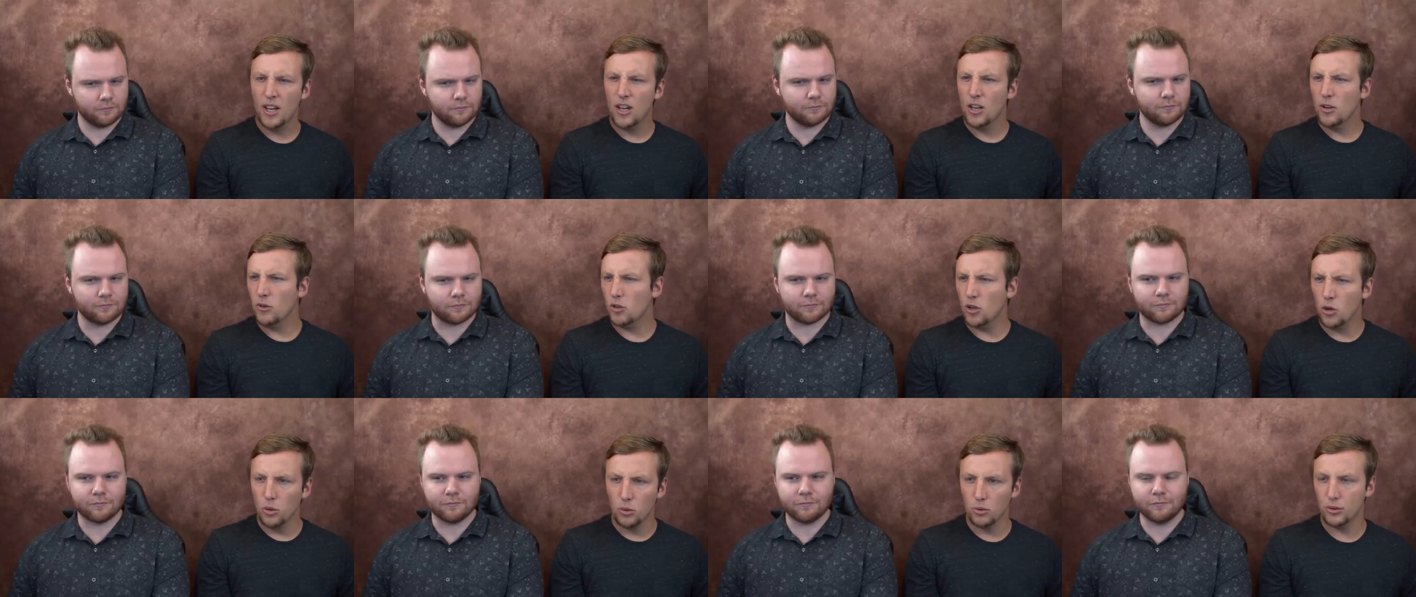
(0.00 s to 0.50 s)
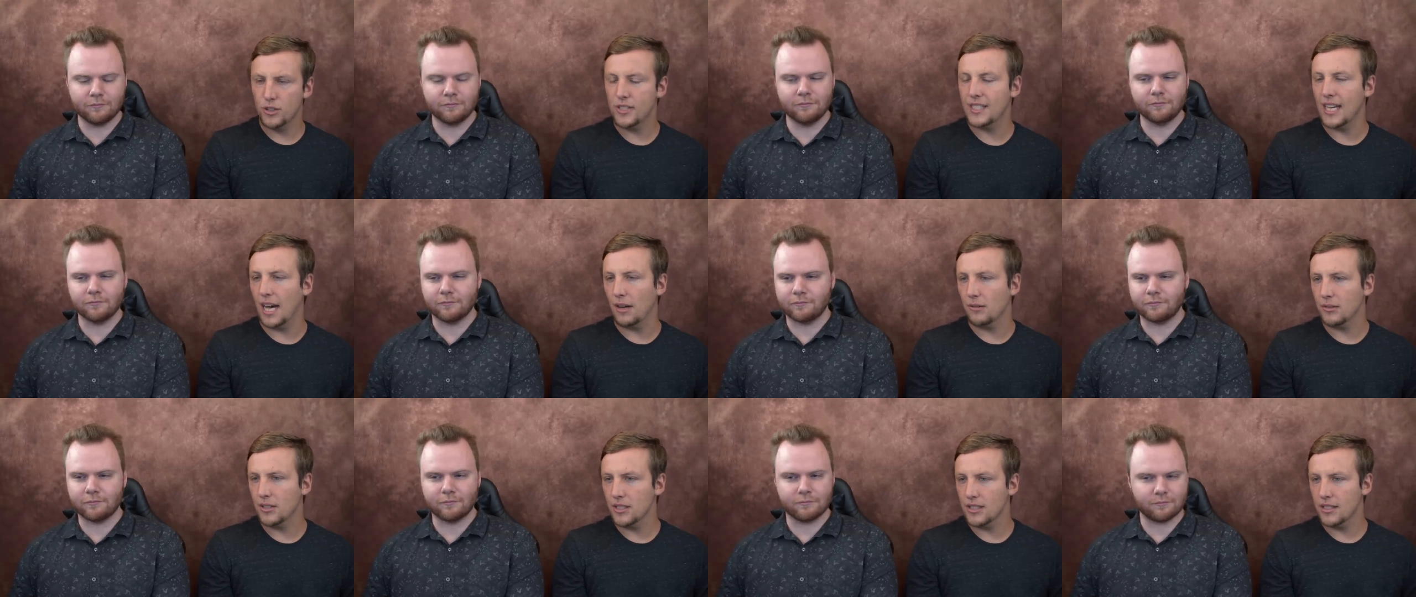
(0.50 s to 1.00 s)
Speaker 1: mm-hmm. cool
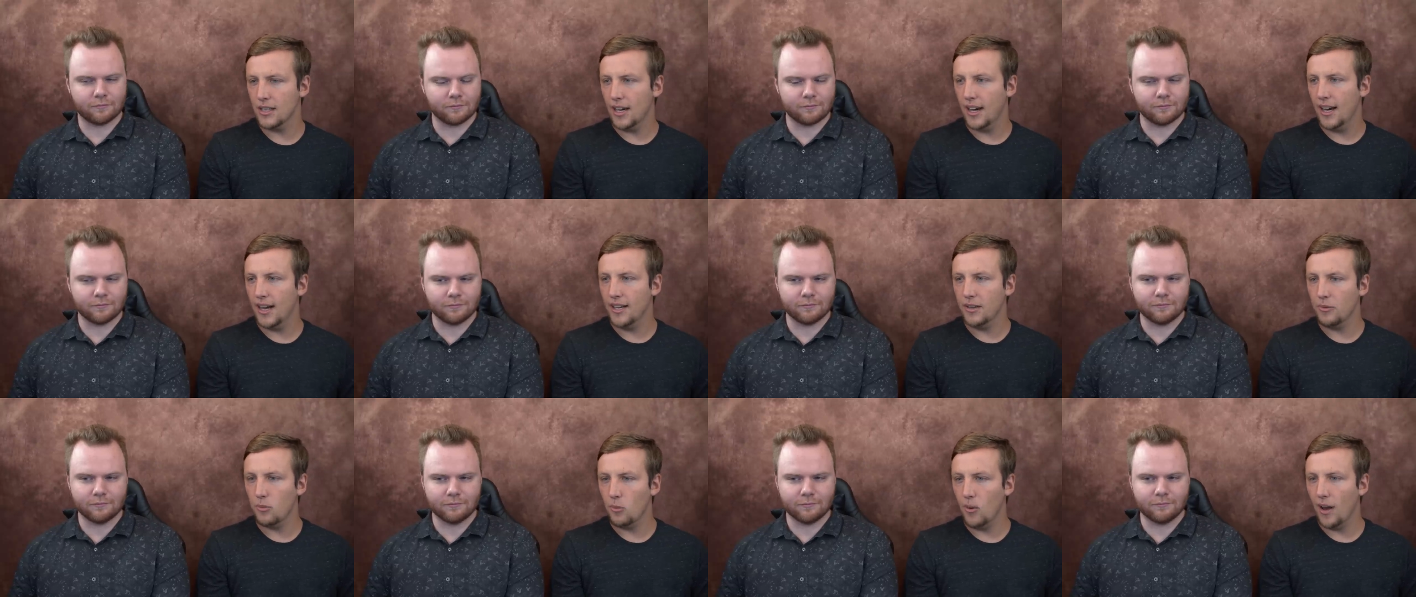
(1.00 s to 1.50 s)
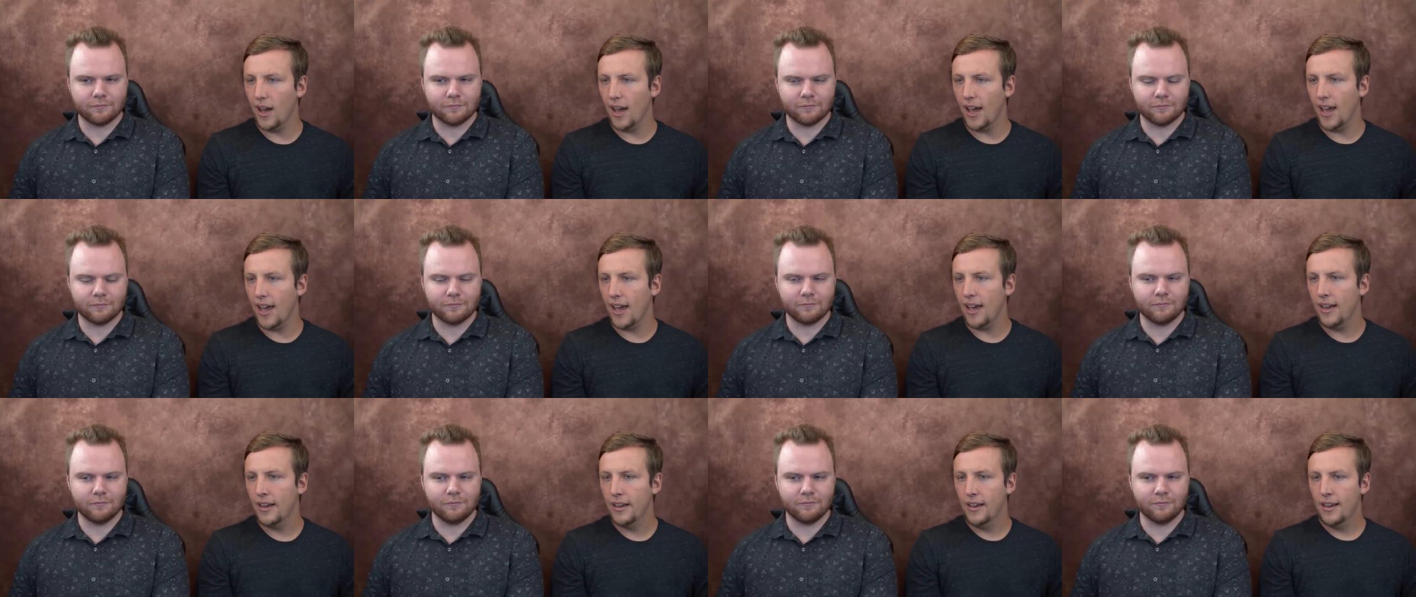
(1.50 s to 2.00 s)
sound design
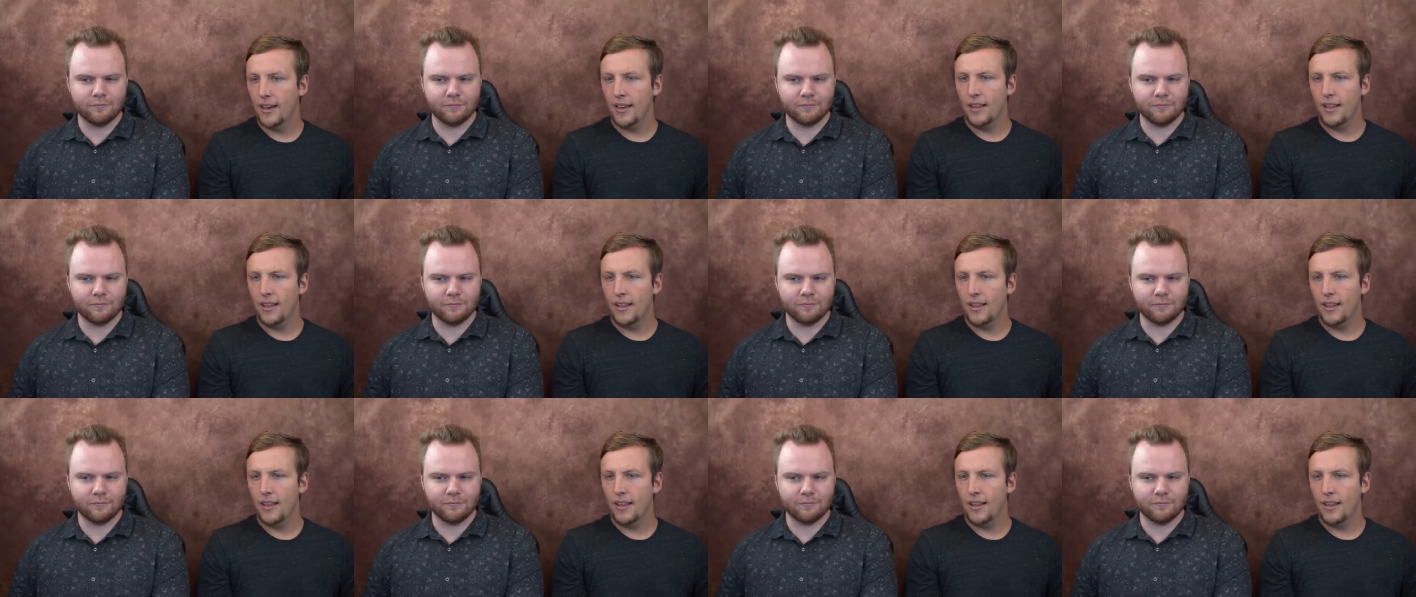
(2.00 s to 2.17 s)
way,